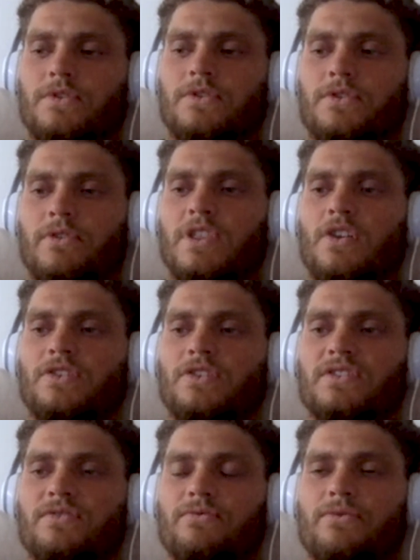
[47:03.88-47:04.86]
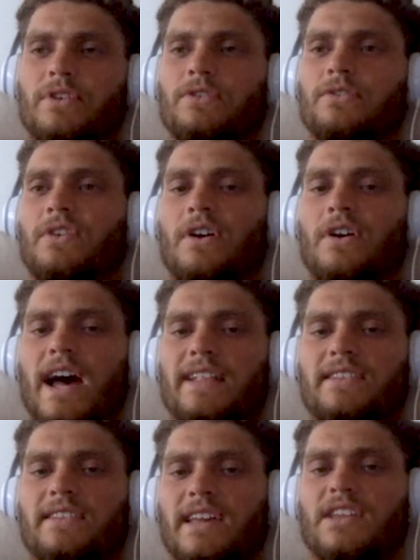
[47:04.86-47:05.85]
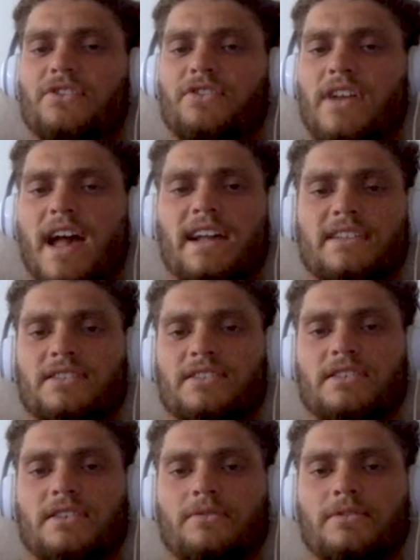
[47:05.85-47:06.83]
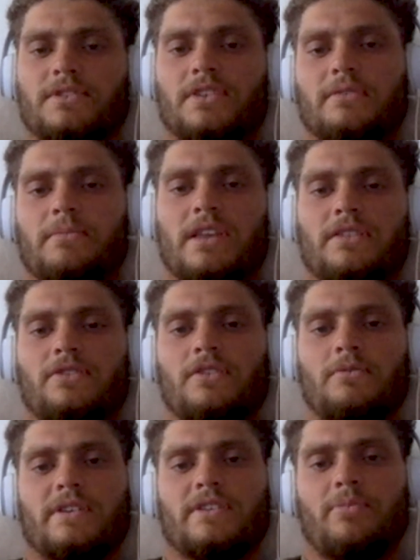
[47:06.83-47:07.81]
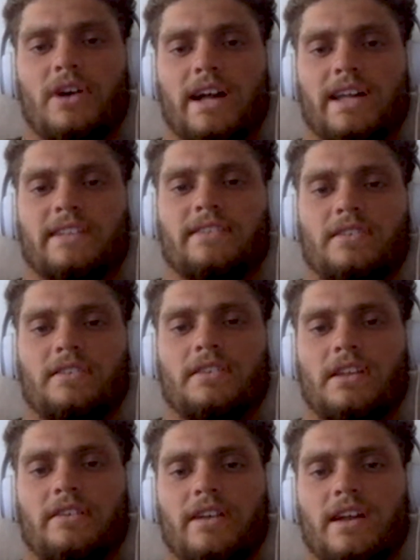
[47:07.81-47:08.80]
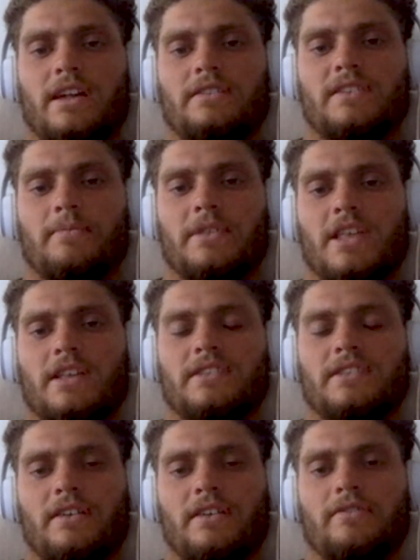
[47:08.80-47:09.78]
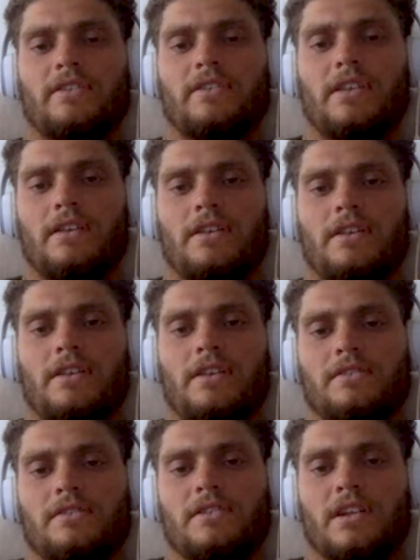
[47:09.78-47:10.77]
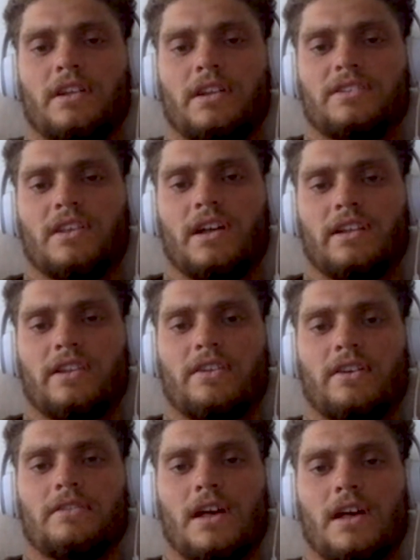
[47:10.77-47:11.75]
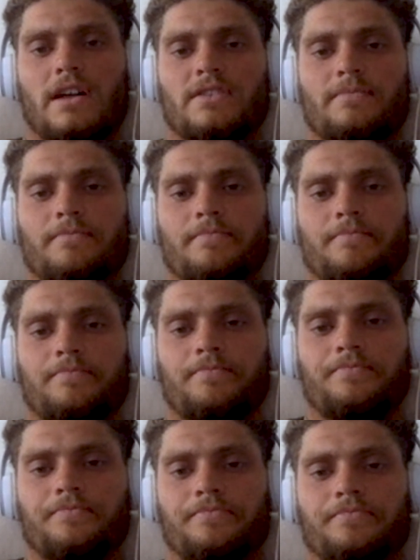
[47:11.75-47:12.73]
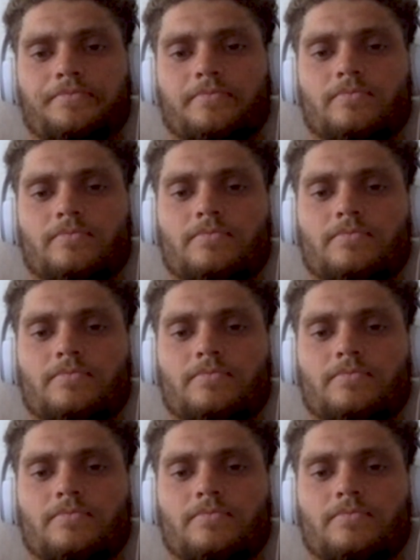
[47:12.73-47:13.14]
doing those real tight techie tracks, it was going to be too much bike to get around some of that stuff. So I decided to go with the large. Did